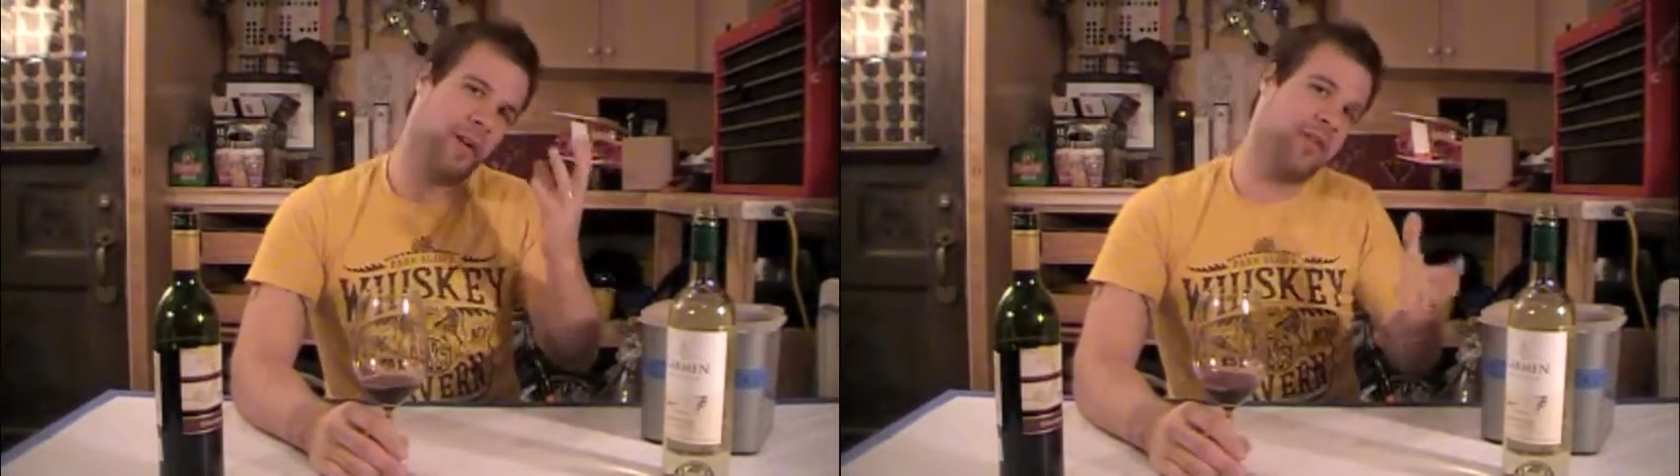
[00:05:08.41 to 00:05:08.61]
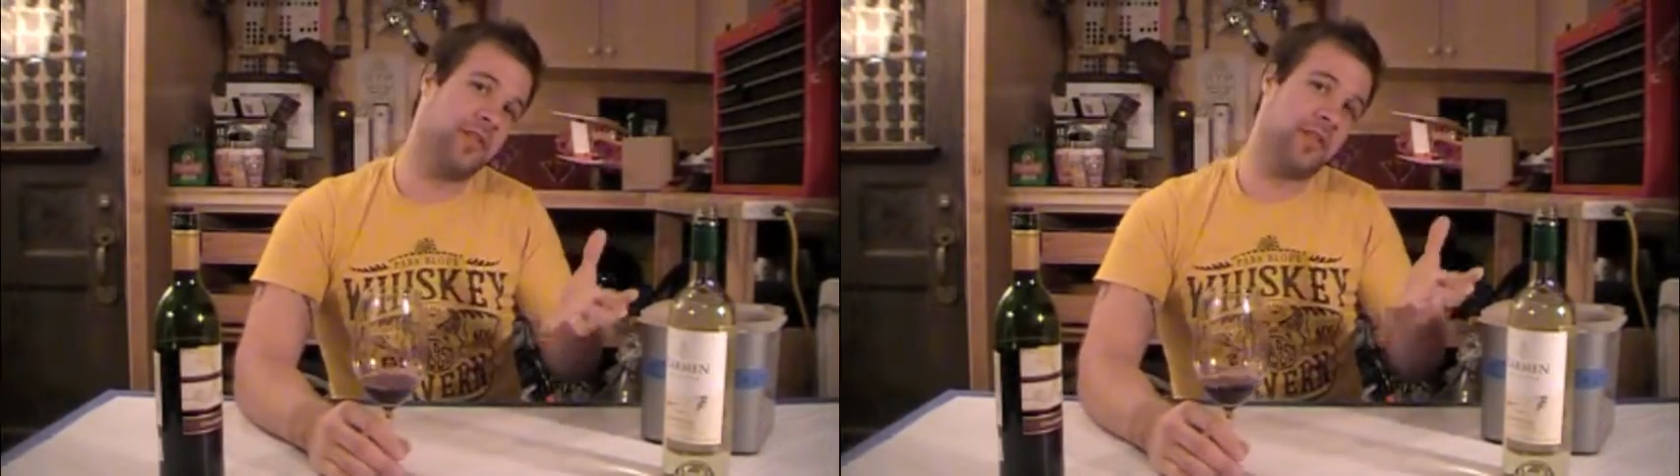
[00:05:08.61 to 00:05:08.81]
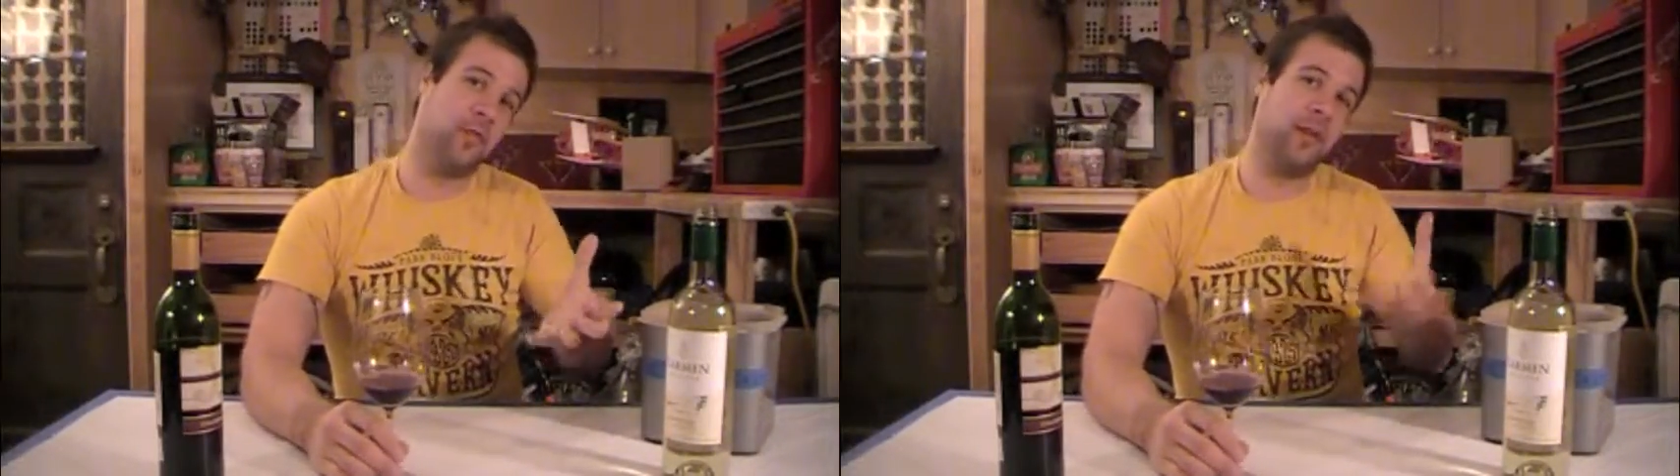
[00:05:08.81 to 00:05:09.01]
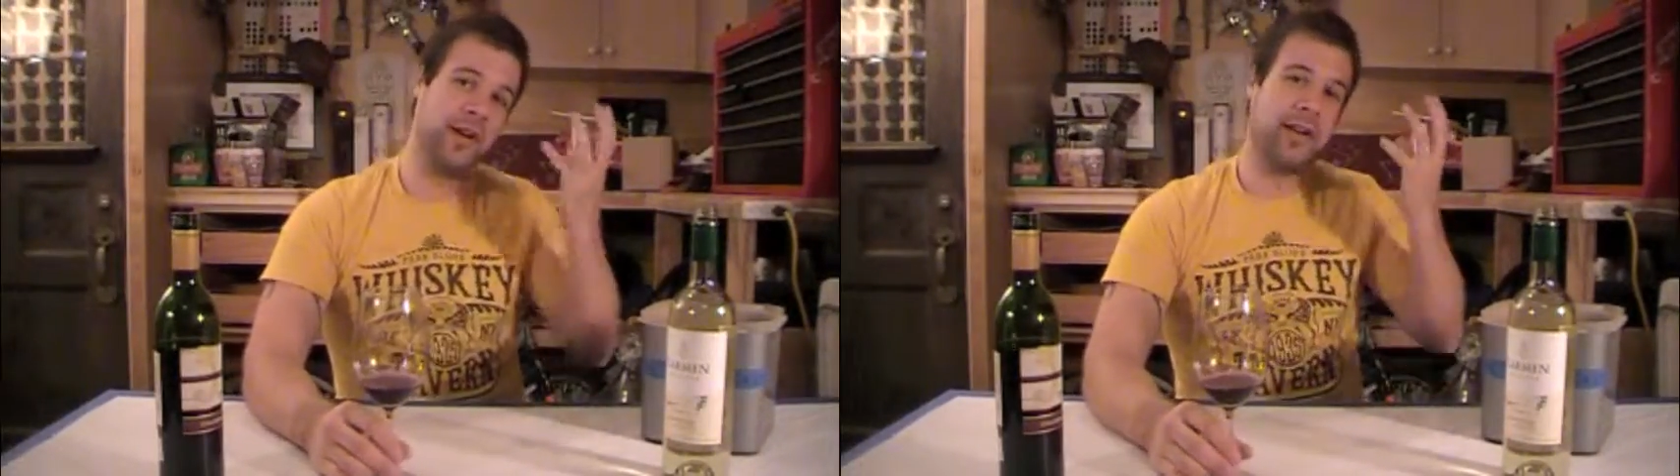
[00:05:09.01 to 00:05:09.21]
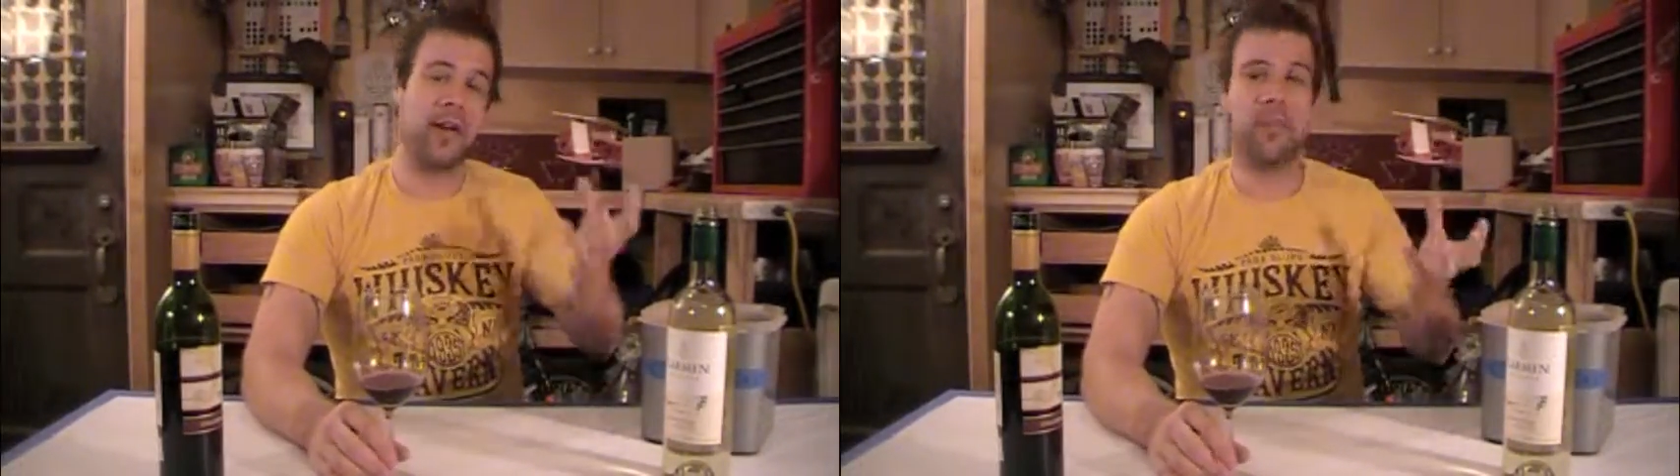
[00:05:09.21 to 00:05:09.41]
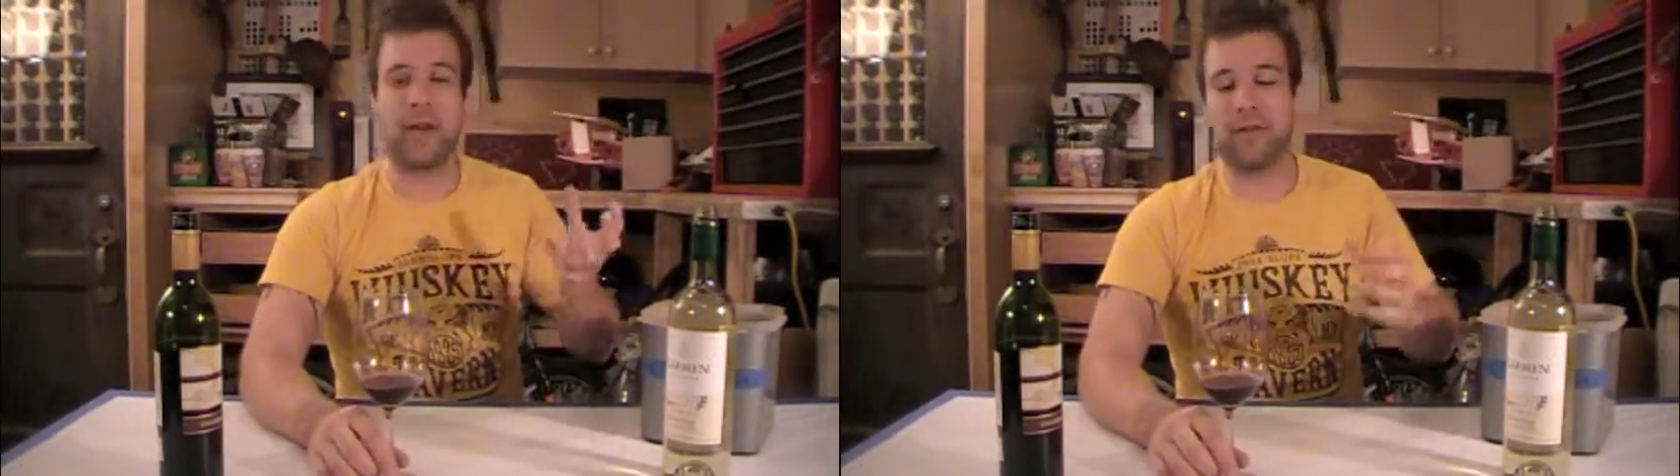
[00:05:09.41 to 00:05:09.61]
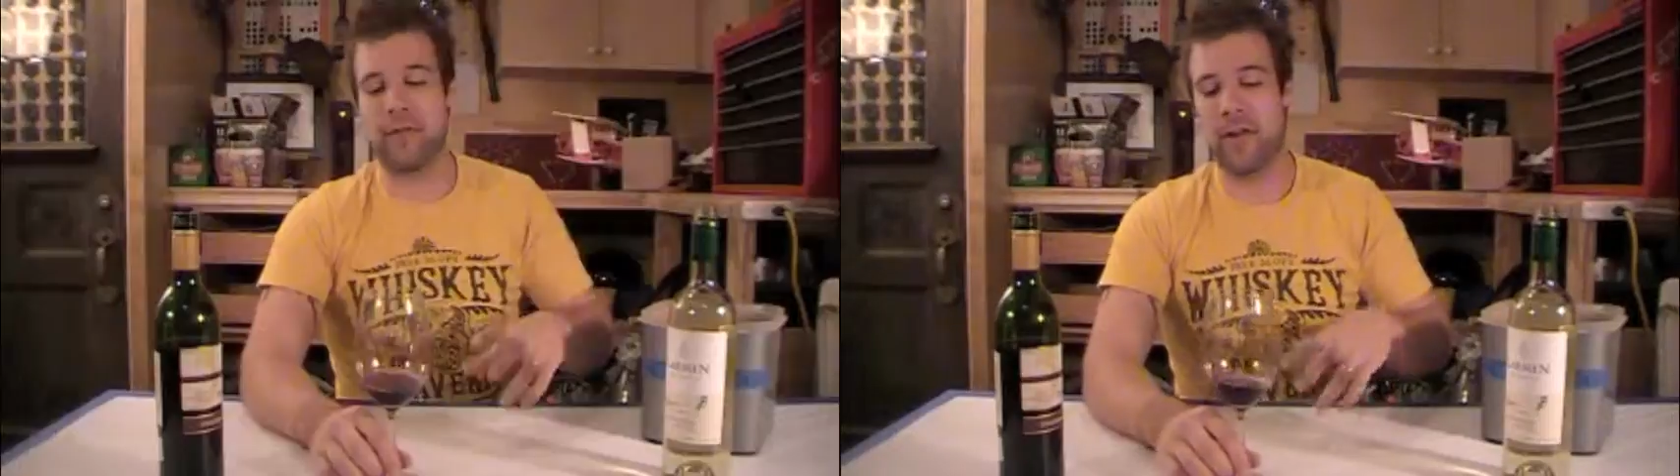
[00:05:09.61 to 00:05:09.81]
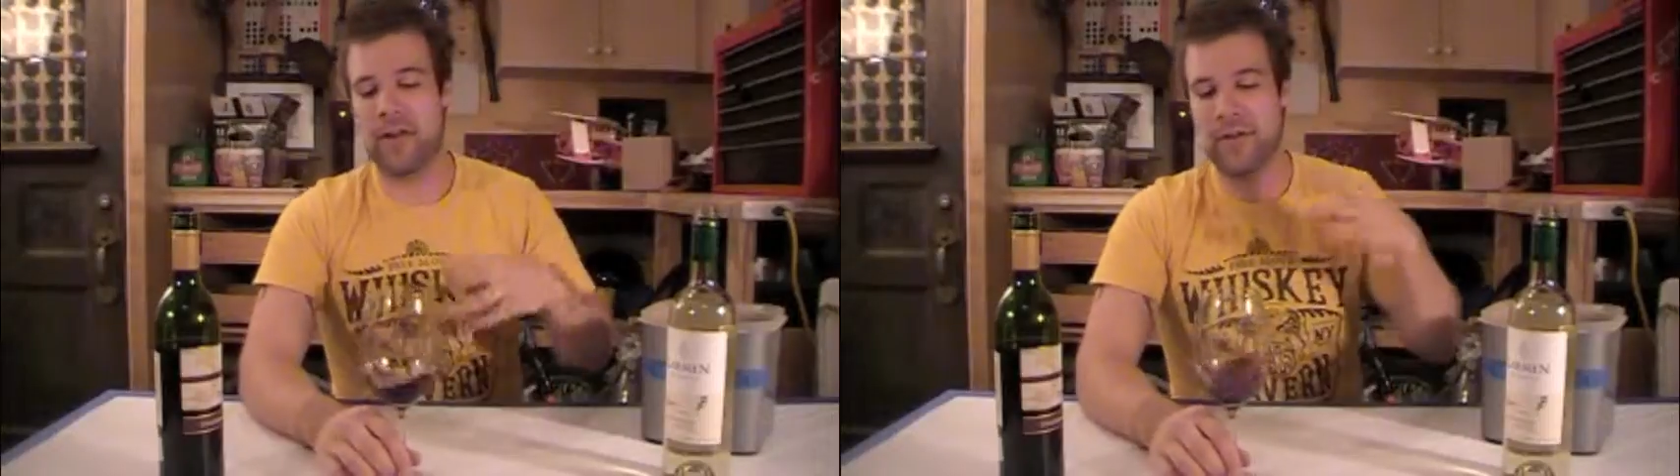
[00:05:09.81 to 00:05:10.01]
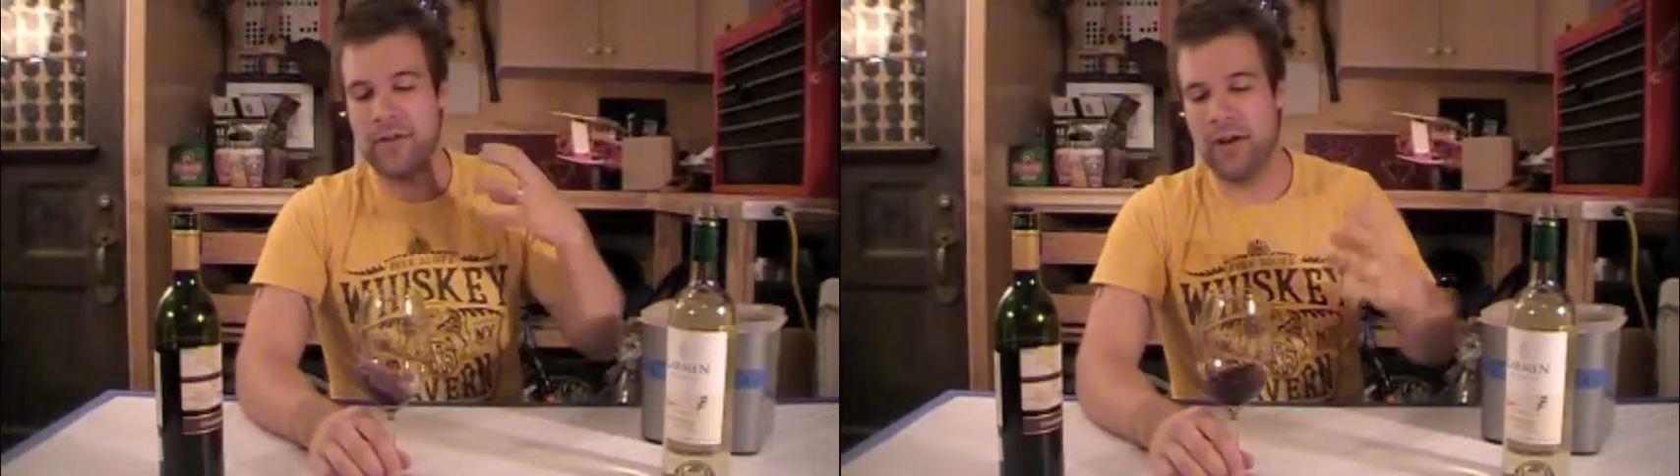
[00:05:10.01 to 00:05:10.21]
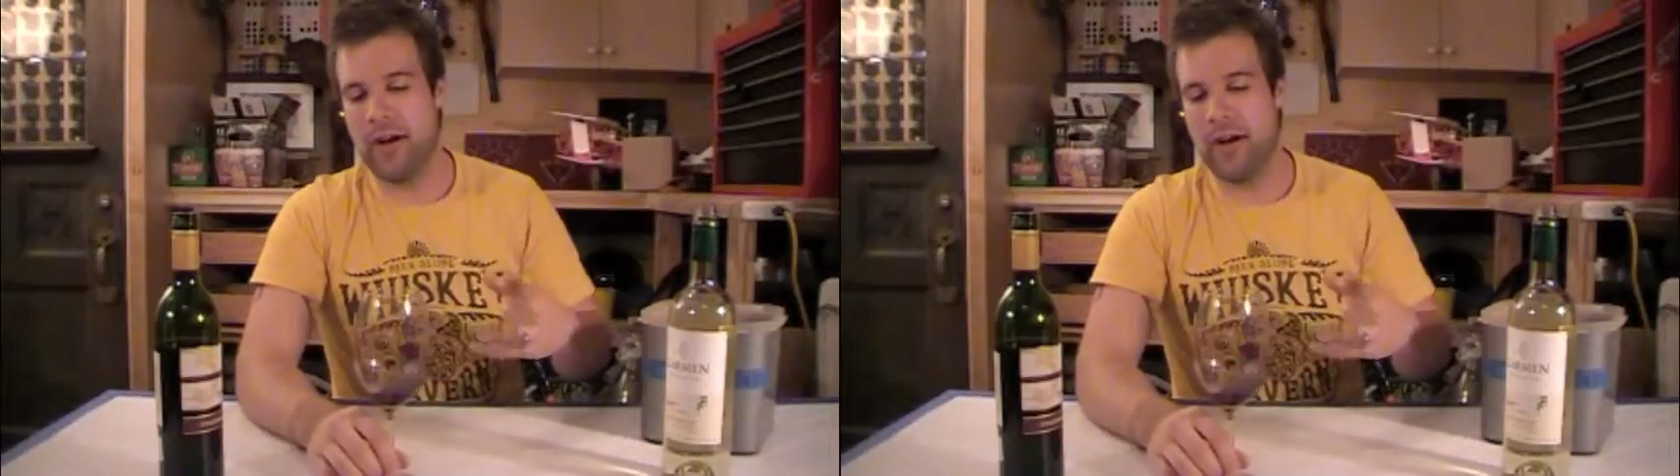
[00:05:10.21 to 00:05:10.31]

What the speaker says: obviously a white aromatic variety.